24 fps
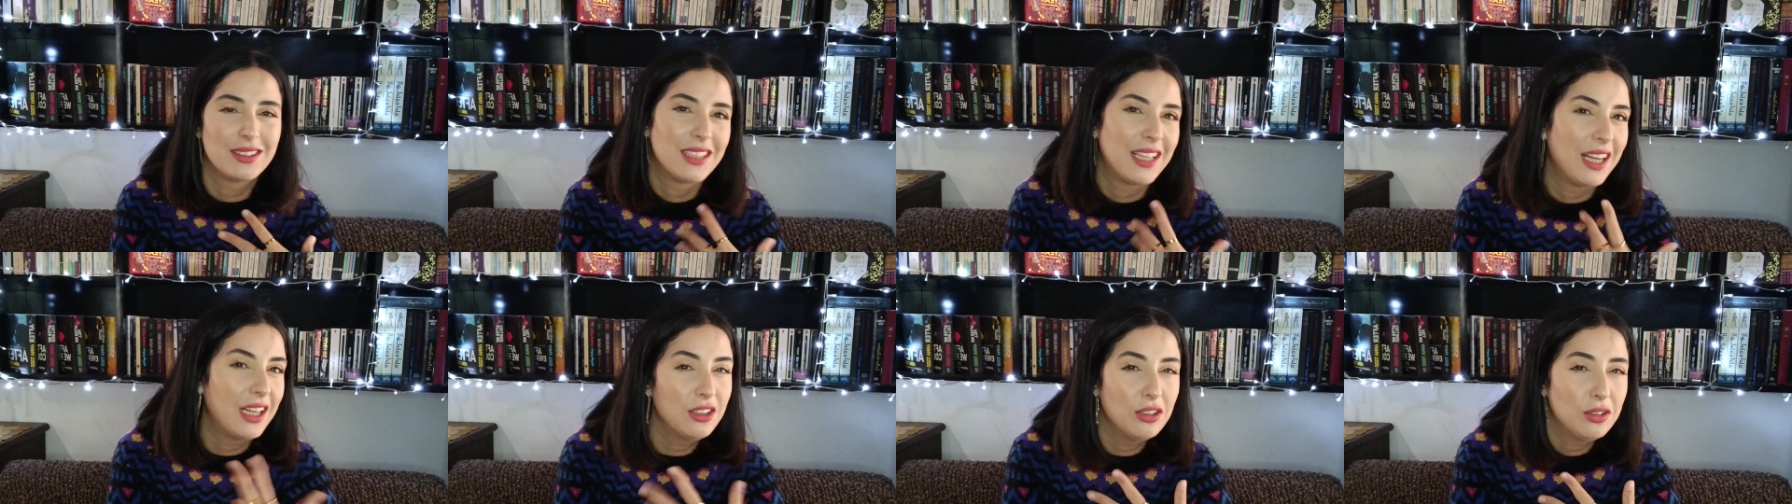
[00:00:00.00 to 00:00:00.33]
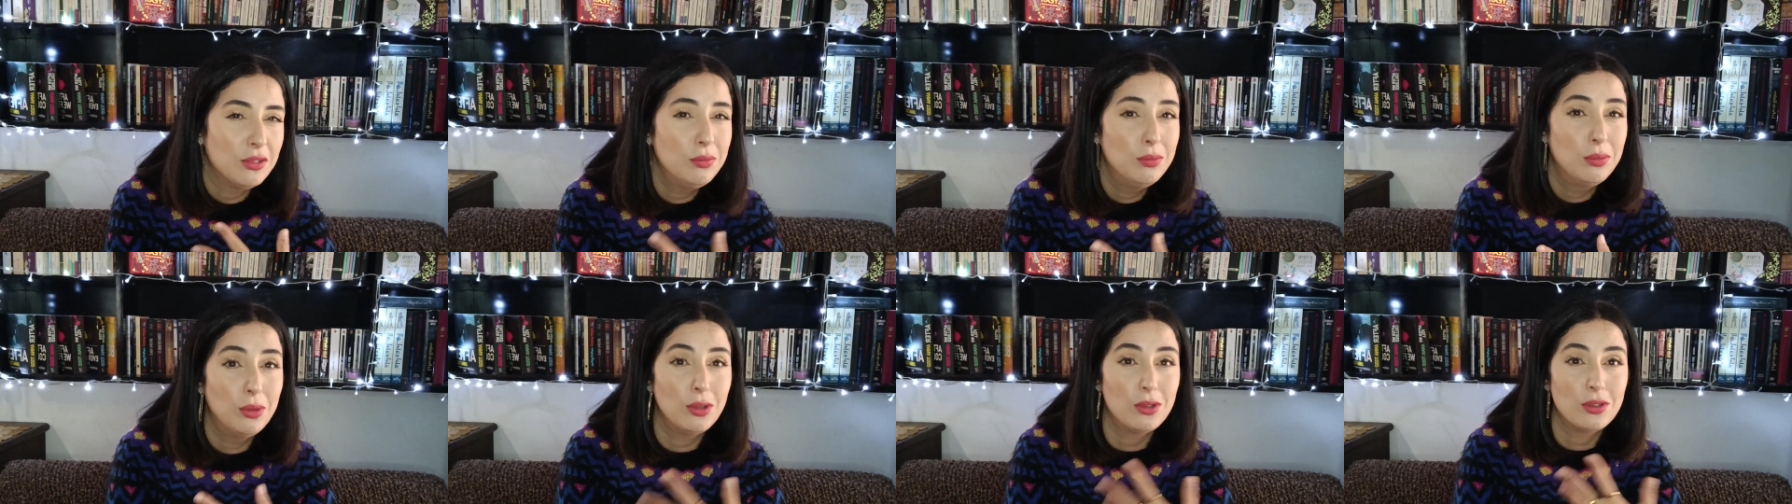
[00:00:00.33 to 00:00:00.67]
kind
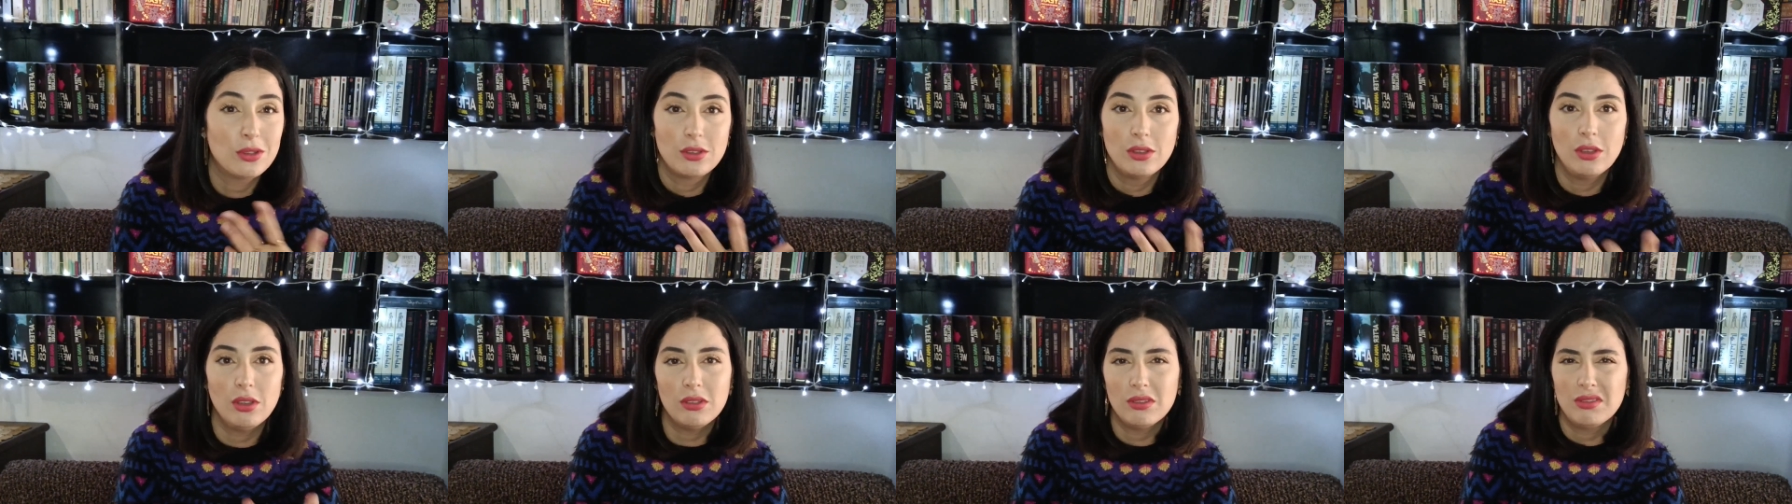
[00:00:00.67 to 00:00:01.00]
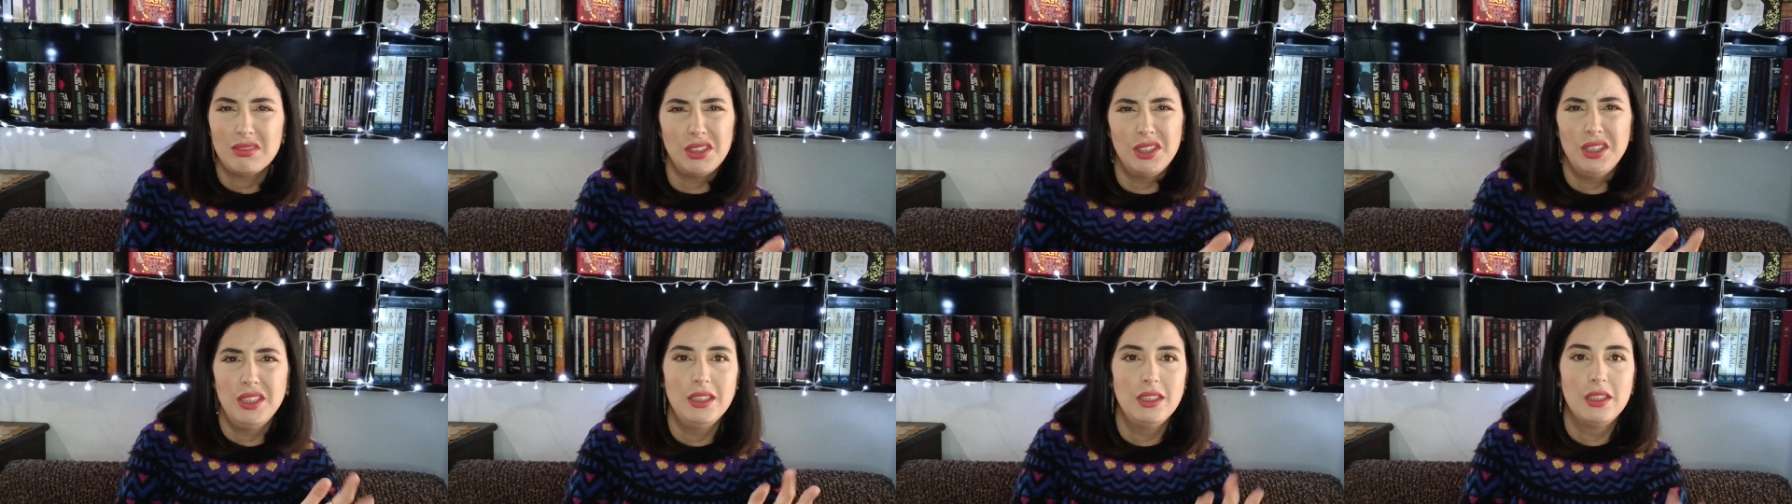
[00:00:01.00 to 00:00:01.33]
of books,
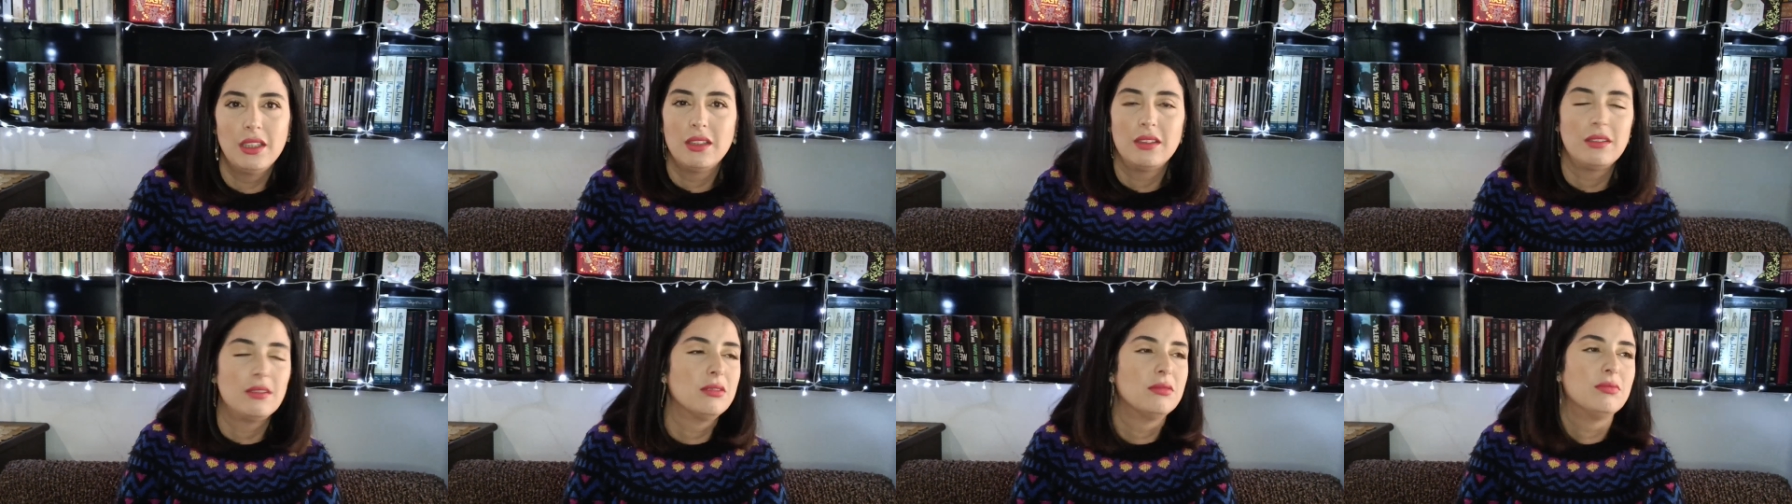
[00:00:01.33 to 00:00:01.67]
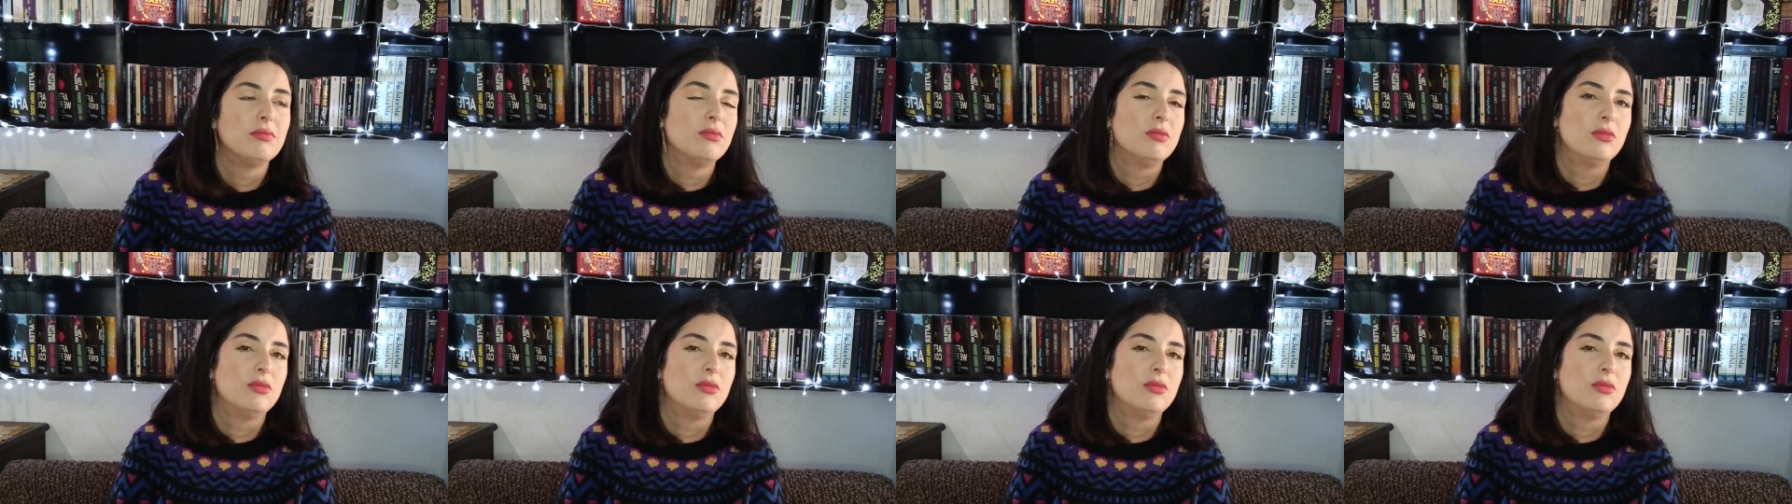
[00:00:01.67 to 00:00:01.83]
don't read it.